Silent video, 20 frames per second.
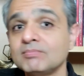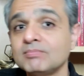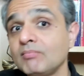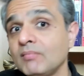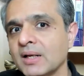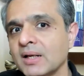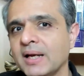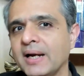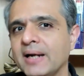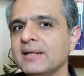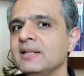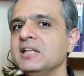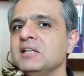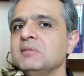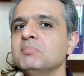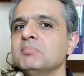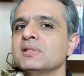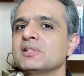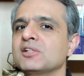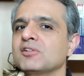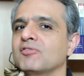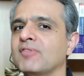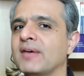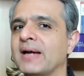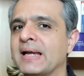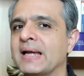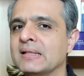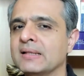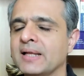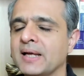and
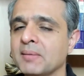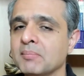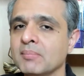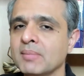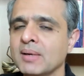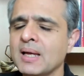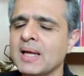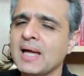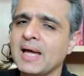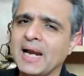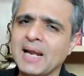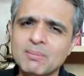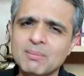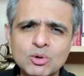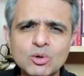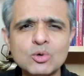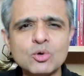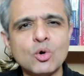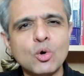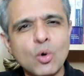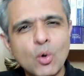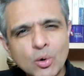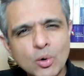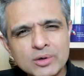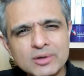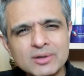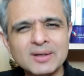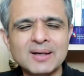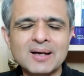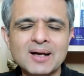demystifying them. And I'm going to
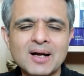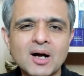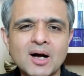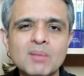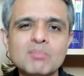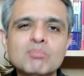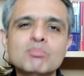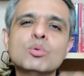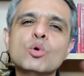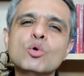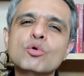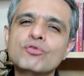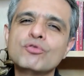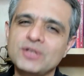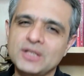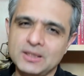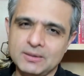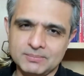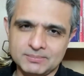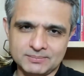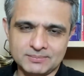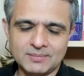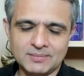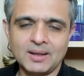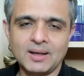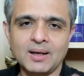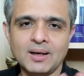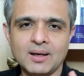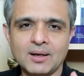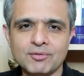quote a movie
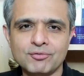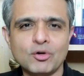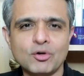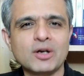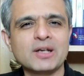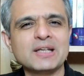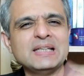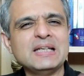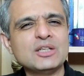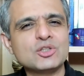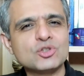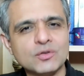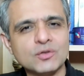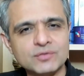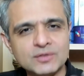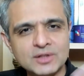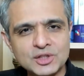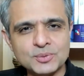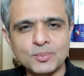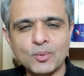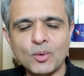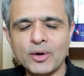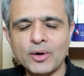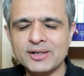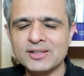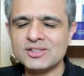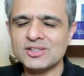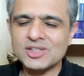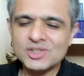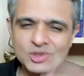for each of these
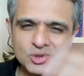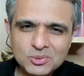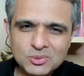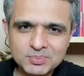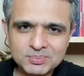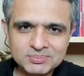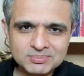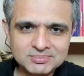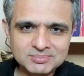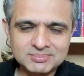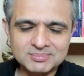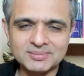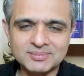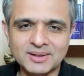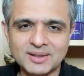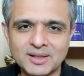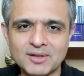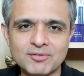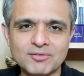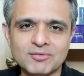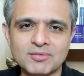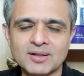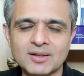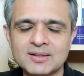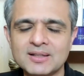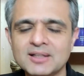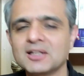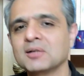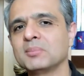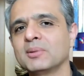points just to give a
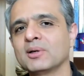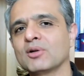little bit of